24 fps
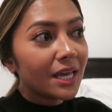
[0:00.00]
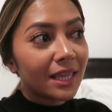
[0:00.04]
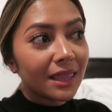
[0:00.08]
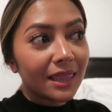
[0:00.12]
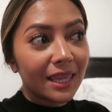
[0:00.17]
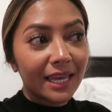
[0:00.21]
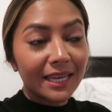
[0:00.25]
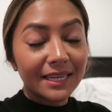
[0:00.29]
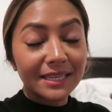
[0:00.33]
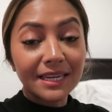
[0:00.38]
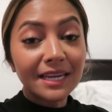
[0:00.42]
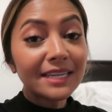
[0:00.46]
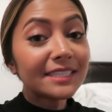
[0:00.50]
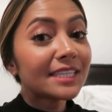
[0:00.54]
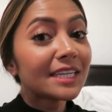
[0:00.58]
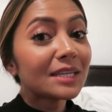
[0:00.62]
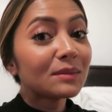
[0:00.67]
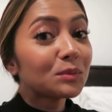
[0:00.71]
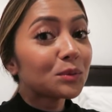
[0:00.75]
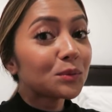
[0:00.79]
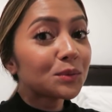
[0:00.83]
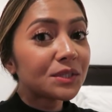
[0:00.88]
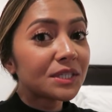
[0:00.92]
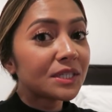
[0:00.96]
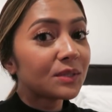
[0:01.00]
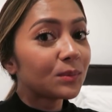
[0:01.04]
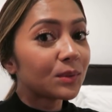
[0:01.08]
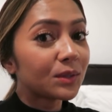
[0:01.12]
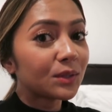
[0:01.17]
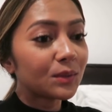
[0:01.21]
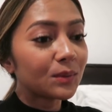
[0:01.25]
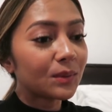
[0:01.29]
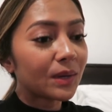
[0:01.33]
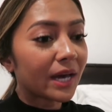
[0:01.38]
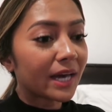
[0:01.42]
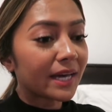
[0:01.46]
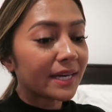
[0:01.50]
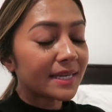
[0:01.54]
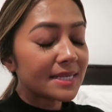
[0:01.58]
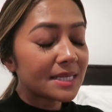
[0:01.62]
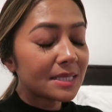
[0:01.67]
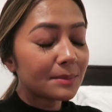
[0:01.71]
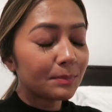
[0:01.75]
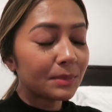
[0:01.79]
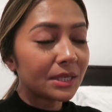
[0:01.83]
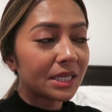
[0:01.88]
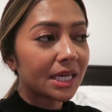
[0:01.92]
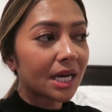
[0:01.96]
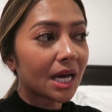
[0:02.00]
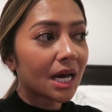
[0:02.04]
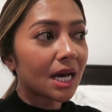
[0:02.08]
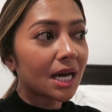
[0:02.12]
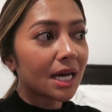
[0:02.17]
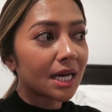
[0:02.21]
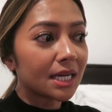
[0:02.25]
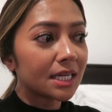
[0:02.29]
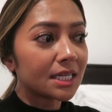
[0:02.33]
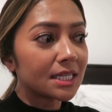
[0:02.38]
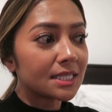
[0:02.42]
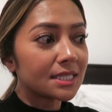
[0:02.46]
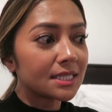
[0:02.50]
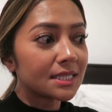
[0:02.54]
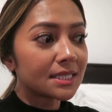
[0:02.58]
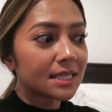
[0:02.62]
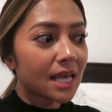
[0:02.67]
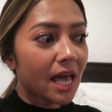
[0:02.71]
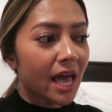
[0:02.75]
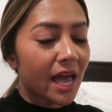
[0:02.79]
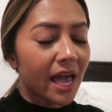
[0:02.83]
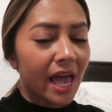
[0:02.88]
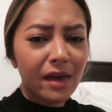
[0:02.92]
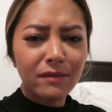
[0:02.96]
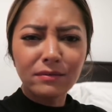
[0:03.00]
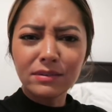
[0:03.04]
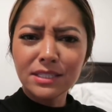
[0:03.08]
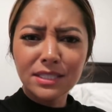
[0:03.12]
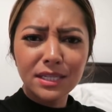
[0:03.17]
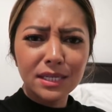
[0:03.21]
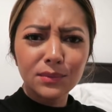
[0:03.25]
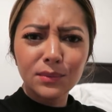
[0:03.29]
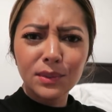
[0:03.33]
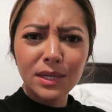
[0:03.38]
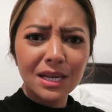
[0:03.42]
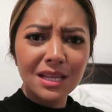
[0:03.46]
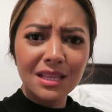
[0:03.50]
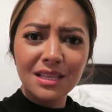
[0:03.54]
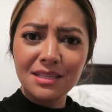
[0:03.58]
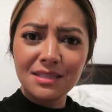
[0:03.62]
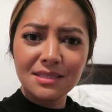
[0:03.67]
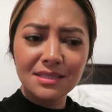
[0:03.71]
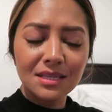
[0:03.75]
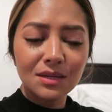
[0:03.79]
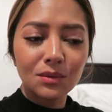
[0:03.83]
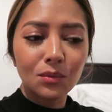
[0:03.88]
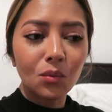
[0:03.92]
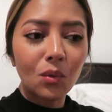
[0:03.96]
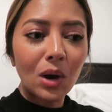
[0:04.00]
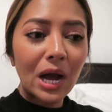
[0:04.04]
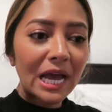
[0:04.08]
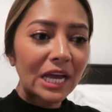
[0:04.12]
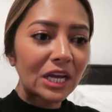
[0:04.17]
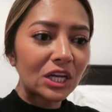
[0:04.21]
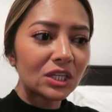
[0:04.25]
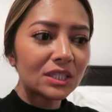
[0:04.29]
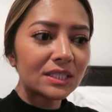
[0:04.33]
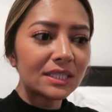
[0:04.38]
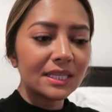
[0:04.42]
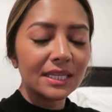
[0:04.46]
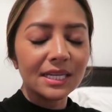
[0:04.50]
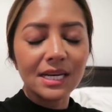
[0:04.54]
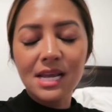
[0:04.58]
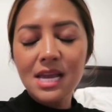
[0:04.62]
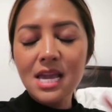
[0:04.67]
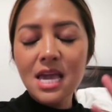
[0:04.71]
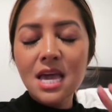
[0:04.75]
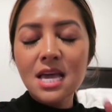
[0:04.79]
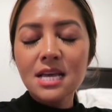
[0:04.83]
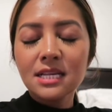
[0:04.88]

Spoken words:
like nighttime routine with you guys because I haven't done one of these in a while and